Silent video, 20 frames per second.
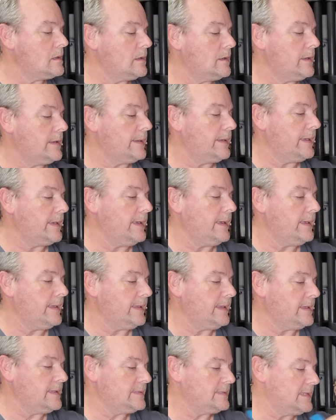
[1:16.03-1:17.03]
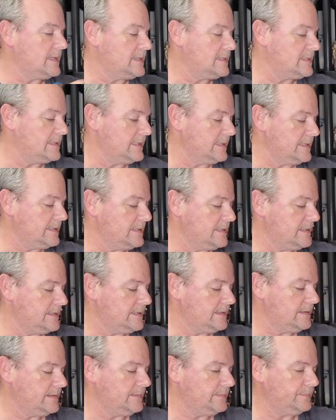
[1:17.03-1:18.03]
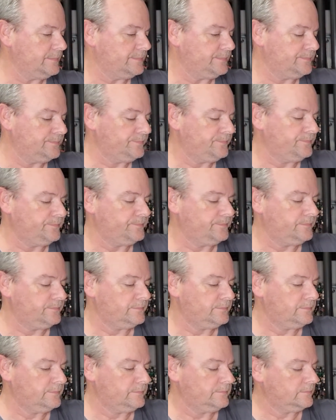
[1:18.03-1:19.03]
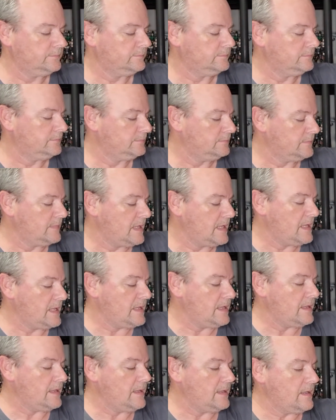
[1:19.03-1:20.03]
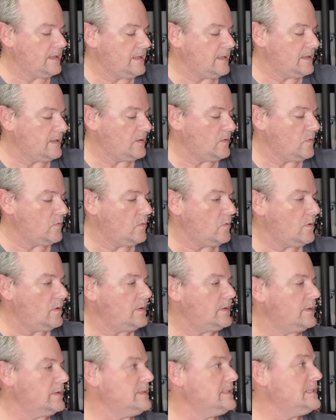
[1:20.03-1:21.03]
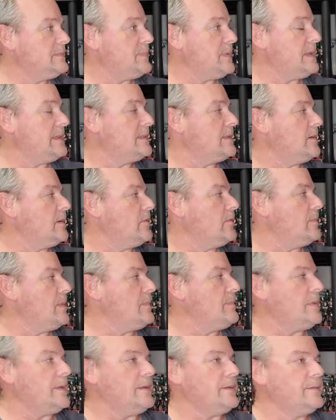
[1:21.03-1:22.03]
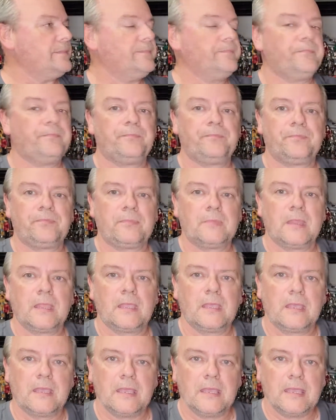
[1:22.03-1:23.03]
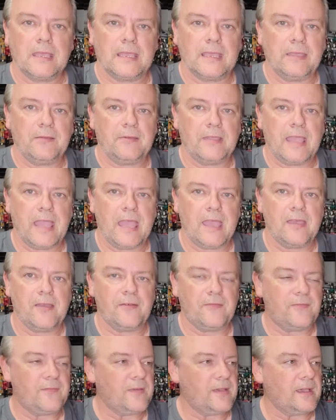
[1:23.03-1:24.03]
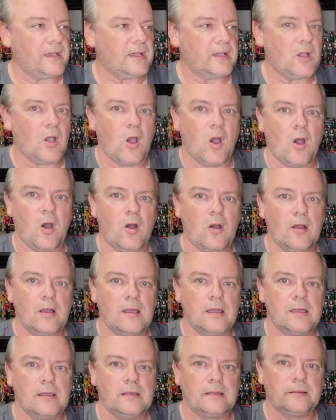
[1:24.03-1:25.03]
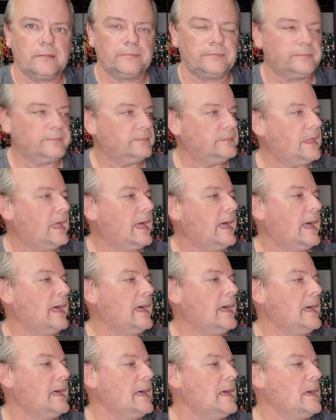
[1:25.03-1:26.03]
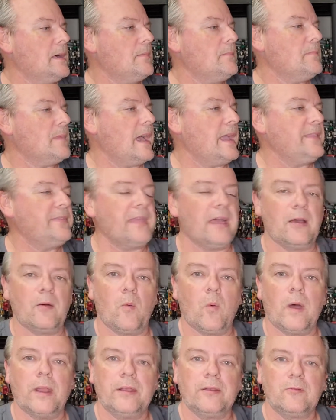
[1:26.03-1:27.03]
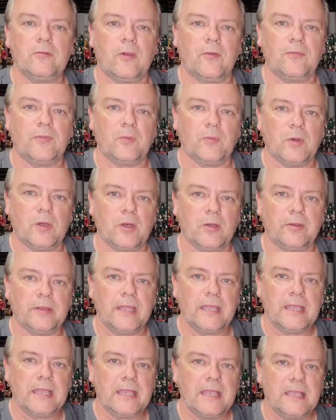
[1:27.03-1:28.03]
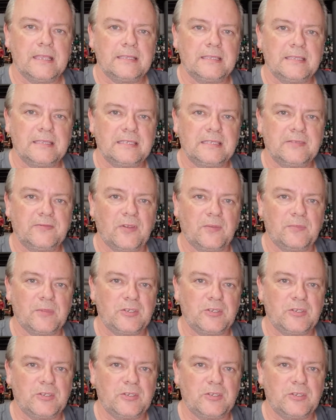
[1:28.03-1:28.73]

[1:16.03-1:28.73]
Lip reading: Okay, yes, excellent. Wow, this is bigger than I remembered. Here we have Kong, Eighth Wonder of the World. So this is from the